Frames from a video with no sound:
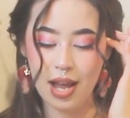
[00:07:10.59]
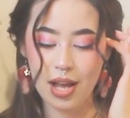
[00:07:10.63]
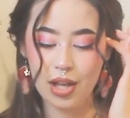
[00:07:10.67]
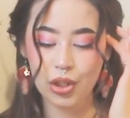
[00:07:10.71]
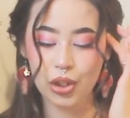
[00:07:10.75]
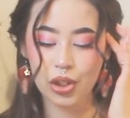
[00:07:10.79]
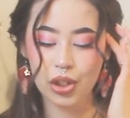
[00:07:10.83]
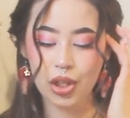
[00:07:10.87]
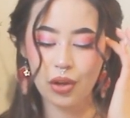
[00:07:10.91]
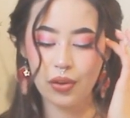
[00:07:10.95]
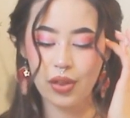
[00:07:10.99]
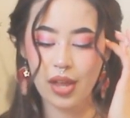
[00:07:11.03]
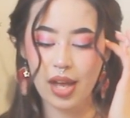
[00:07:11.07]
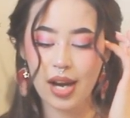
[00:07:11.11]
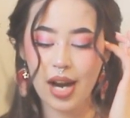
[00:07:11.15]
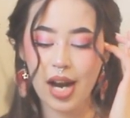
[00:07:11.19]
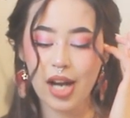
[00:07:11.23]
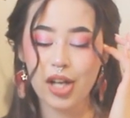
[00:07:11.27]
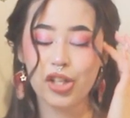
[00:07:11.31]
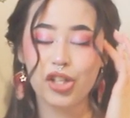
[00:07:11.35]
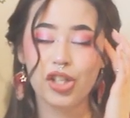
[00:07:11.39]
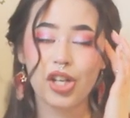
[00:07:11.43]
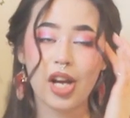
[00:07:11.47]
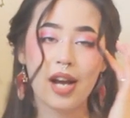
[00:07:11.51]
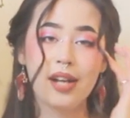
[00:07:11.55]
So then
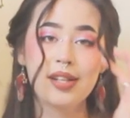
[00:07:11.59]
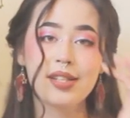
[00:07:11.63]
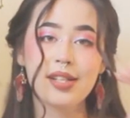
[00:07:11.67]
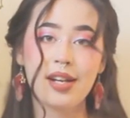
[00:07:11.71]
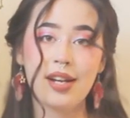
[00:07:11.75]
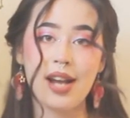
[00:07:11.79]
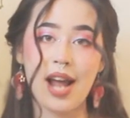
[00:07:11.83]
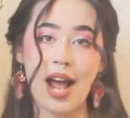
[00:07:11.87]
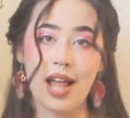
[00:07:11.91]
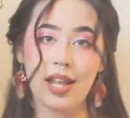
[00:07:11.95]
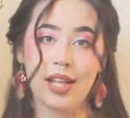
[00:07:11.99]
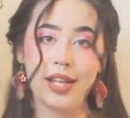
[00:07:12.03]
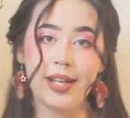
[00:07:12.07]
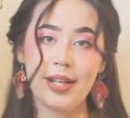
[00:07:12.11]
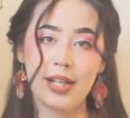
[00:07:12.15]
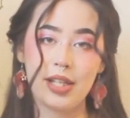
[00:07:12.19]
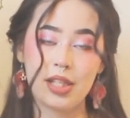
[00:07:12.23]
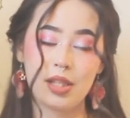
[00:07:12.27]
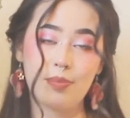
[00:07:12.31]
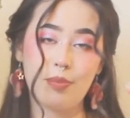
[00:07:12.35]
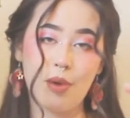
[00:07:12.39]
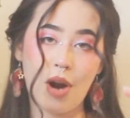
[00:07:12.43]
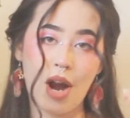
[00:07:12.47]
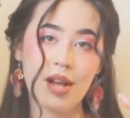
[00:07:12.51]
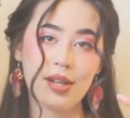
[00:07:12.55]
I checked on
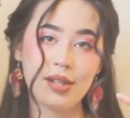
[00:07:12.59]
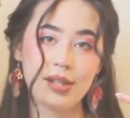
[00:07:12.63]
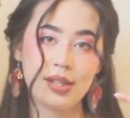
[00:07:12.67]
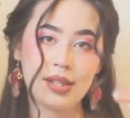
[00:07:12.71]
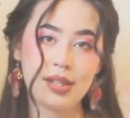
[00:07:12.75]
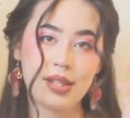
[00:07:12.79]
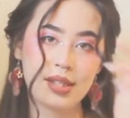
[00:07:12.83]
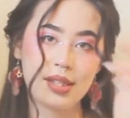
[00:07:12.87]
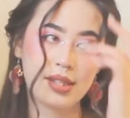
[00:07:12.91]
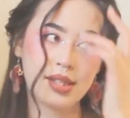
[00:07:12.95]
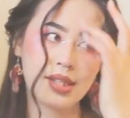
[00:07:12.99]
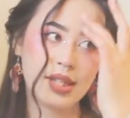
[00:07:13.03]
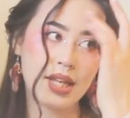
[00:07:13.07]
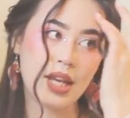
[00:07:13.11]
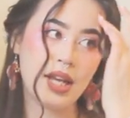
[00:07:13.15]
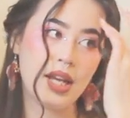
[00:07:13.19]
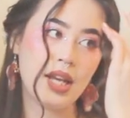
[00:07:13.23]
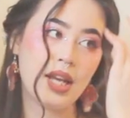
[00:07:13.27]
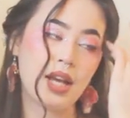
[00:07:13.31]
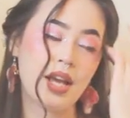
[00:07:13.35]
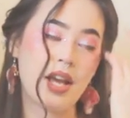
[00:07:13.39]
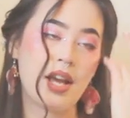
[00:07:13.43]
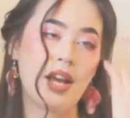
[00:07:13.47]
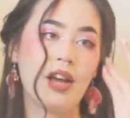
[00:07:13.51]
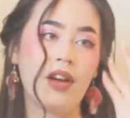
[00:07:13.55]
AliExpress to
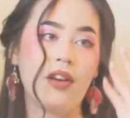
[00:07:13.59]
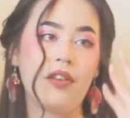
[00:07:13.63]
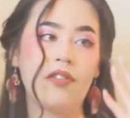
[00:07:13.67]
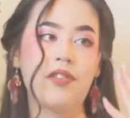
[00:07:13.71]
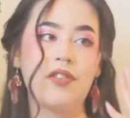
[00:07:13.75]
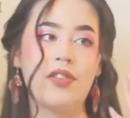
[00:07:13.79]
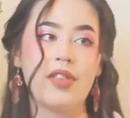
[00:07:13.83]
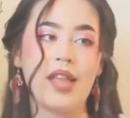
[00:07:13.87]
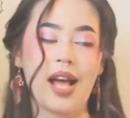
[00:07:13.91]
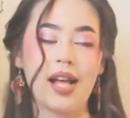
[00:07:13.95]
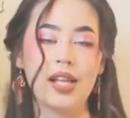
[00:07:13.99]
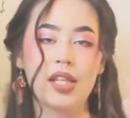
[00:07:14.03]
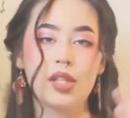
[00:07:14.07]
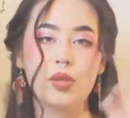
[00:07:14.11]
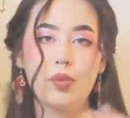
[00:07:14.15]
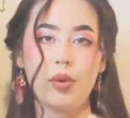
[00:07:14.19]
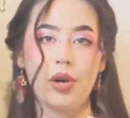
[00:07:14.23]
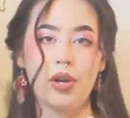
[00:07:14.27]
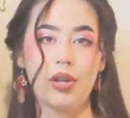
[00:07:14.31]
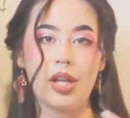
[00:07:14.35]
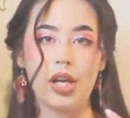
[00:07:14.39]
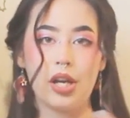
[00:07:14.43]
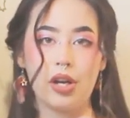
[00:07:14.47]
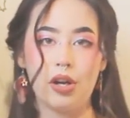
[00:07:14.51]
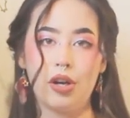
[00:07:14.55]
see if that's
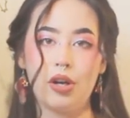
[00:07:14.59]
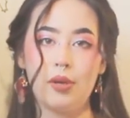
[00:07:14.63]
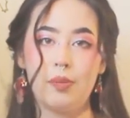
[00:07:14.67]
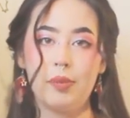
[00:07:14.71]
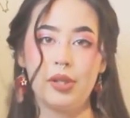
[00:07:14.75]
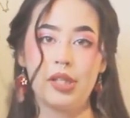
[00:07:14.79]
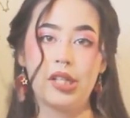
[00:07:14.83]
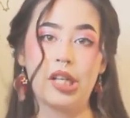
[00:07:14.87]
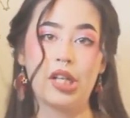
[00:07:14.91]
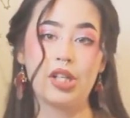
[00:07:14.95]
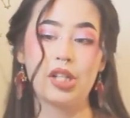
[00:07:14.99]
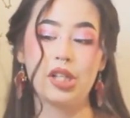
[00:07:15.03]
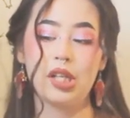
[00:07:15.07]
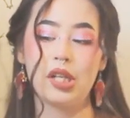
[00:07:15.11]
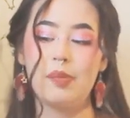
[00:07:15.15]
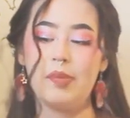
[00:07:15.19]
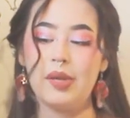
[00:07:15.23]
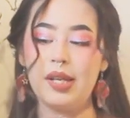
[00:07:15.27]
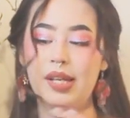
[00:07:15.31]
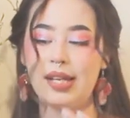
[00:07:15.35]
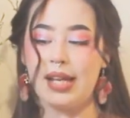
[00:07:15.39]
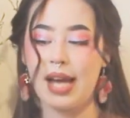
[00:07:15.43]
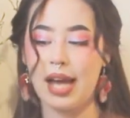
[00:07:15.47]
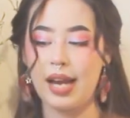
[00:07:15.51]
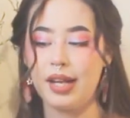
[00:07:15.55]
where they could potentially
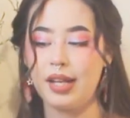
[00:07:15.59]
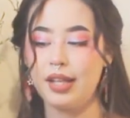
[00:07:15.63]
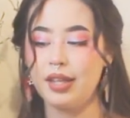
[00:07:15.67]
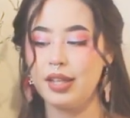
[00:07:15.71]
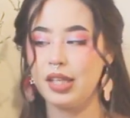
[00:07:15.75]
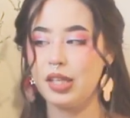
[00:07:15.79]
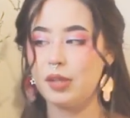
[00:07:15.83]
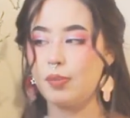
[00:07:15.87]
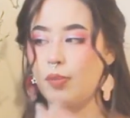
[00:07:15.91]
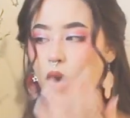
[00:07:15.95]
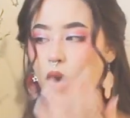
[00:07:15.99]
be getting these